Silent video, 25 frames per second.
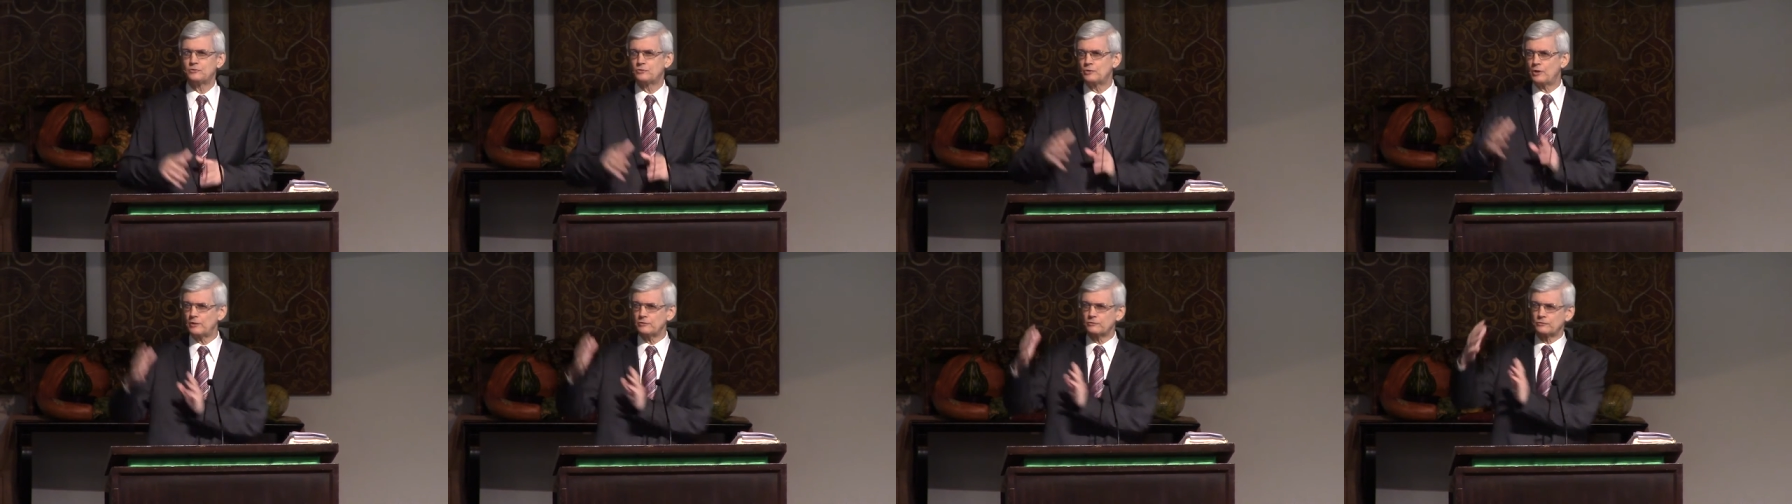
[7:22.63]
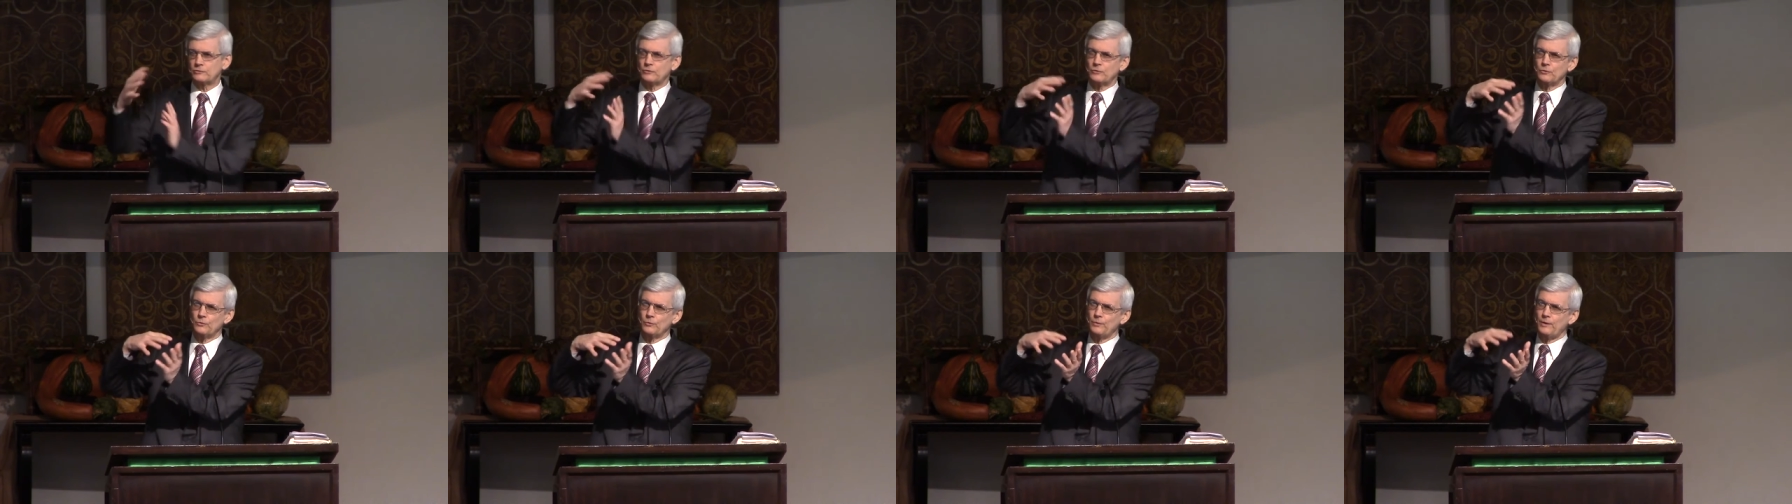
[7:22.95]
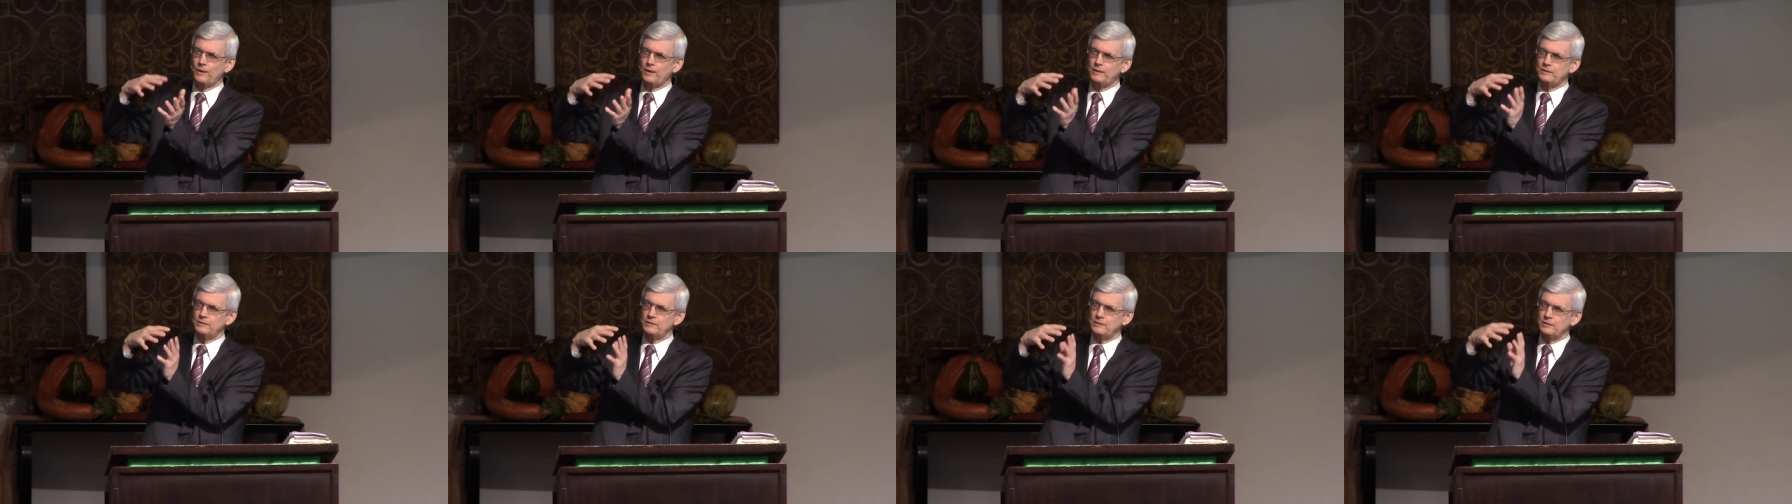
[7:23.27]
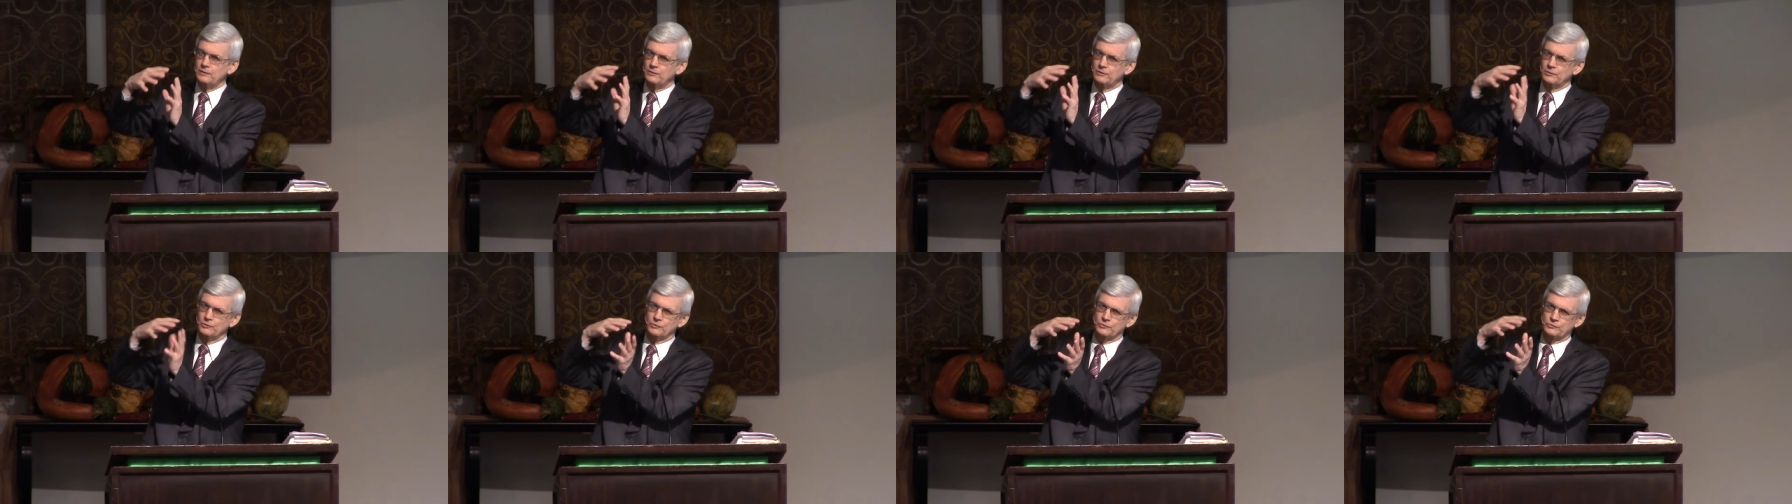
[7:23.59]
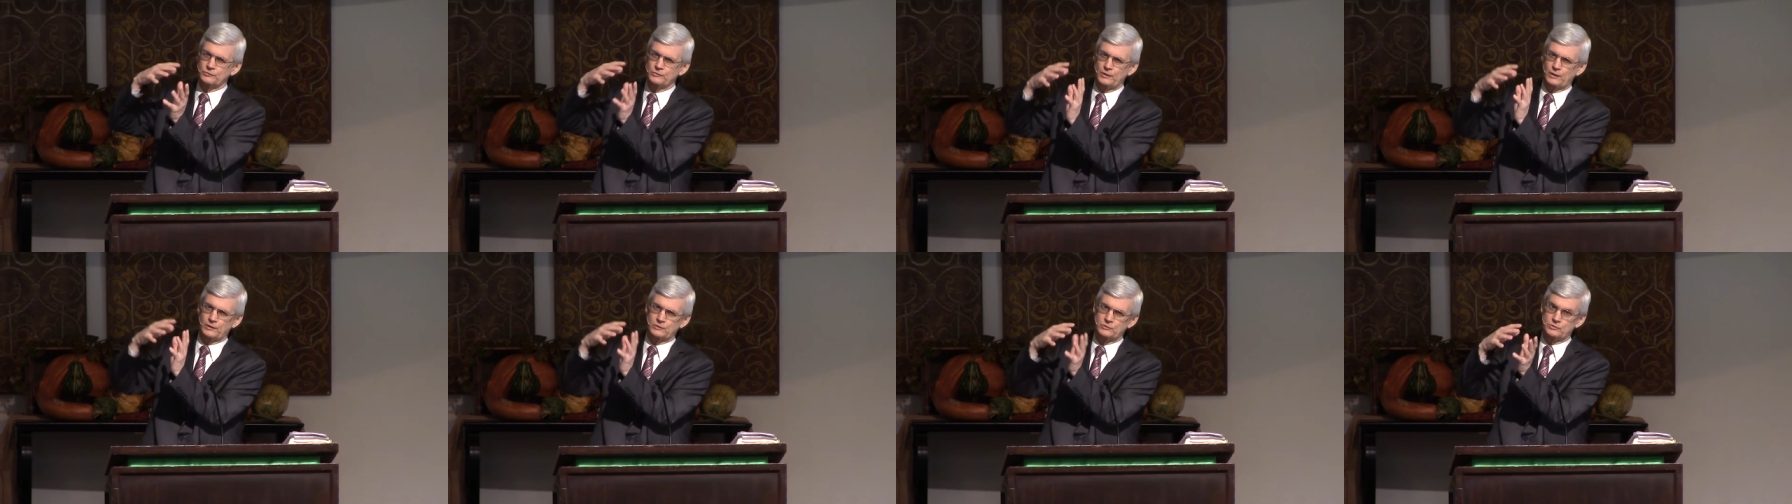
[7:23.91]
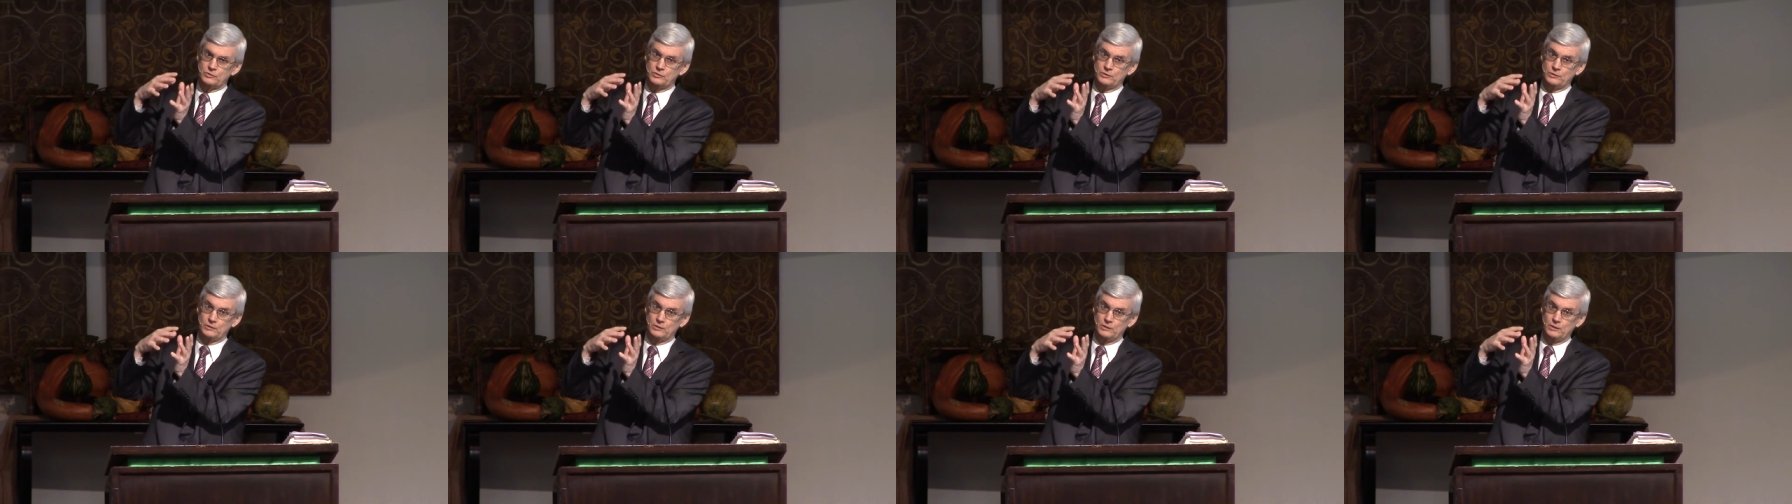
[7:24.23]
just the right
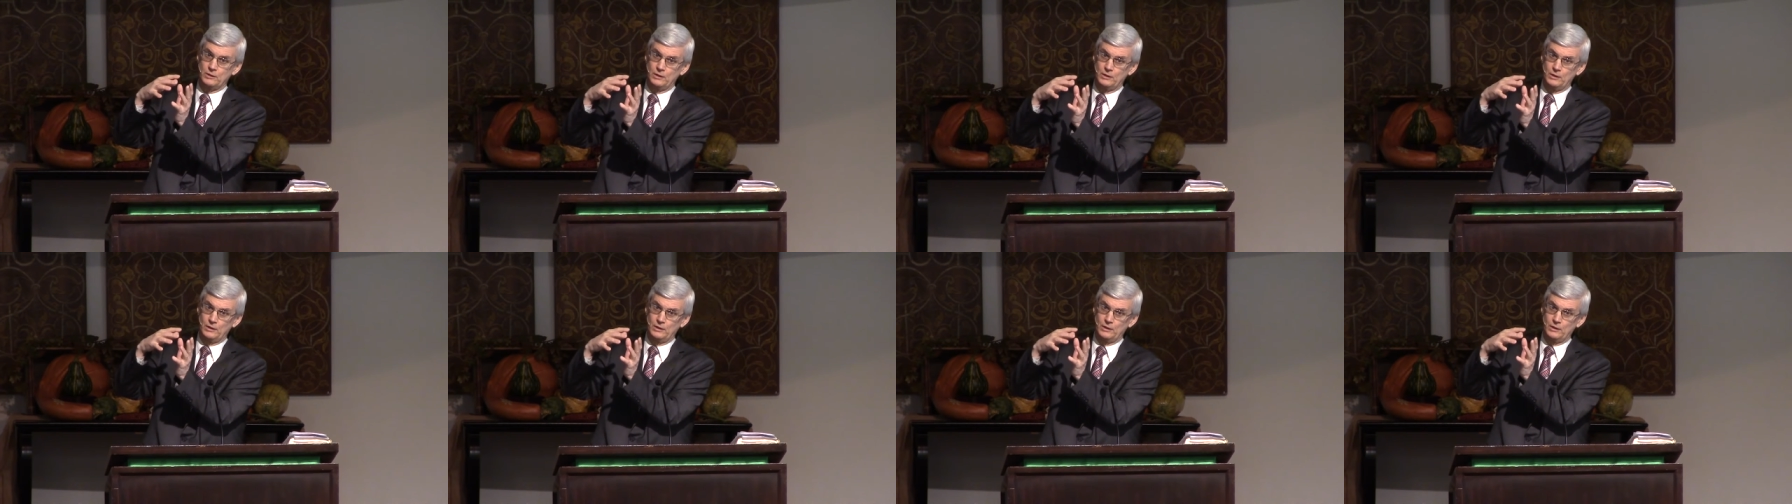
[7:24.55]
intersection